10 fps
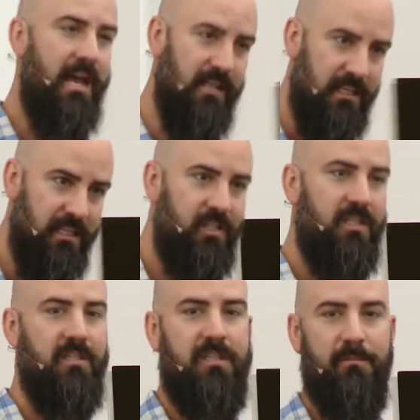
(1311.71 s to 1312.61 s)
and to
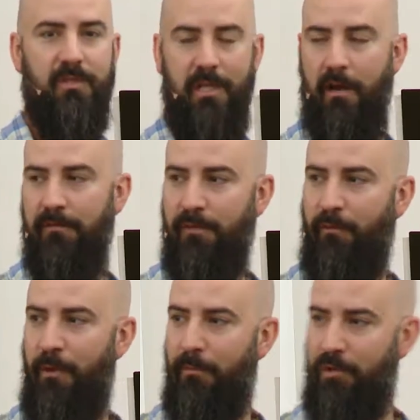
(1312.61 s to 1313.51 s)
distance themselves
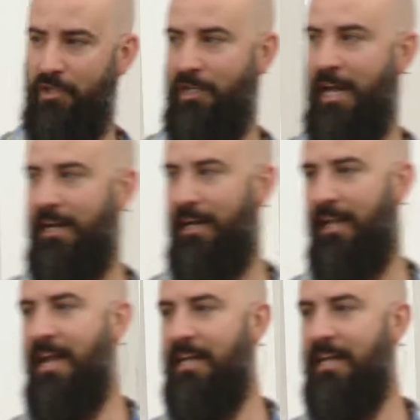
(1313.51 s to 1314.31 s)
from Christianity,